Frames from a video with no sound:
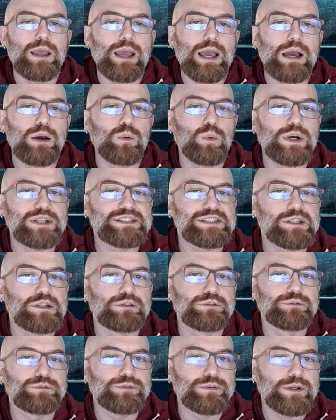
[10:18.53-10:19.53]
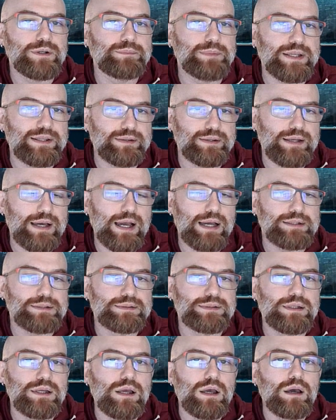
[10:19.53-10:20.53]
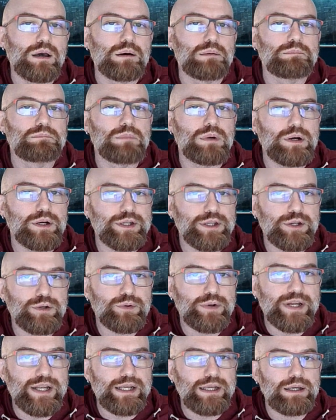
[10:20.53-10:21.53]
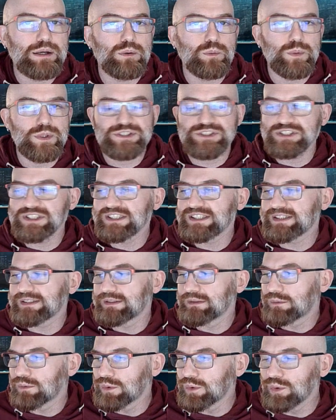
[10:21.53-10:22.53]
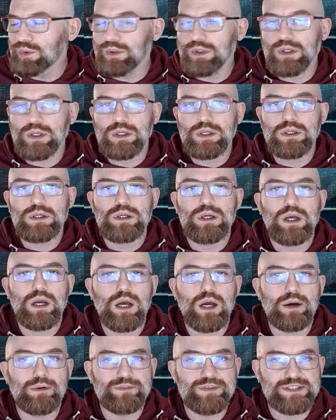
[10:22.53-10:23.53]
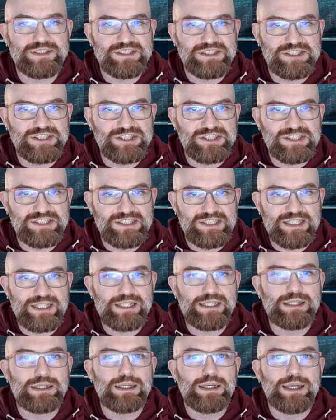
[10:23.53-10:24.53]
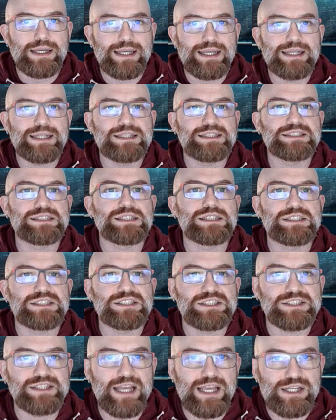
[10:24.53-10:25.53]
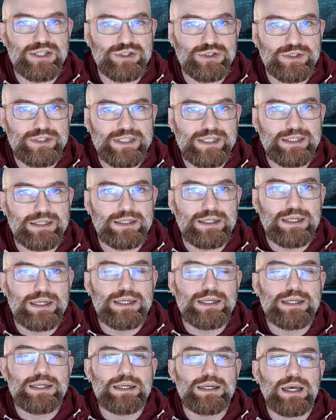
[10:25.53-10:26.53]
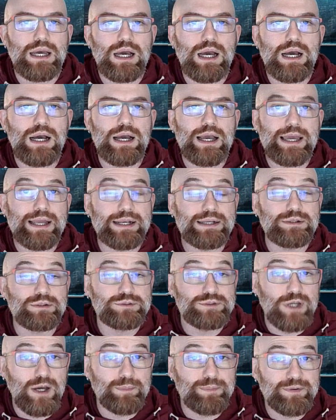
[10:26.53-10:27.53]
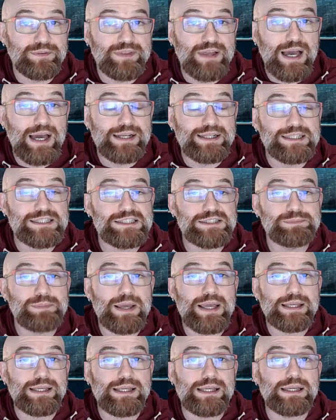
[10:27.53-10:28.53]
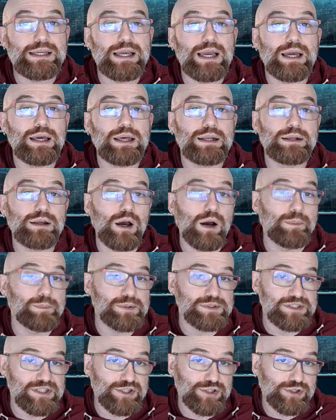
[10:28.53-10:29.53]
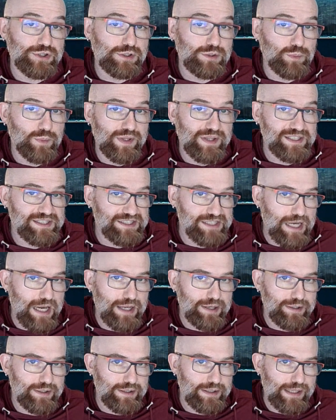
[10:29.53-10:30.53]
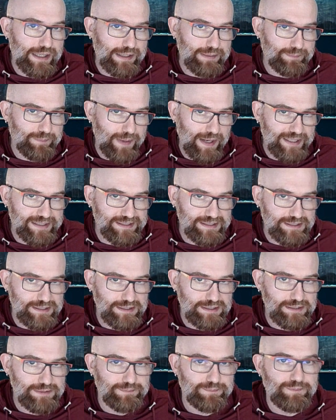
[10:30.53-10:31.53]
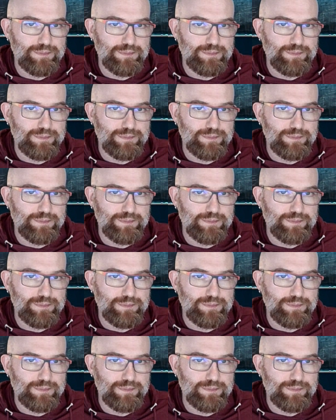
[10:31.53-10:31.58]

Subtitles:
And what's confirming that? Mercury, which is the ruler of the sygygy, is stationing. And on top of that, is making an opposition with Saturn in Pisces.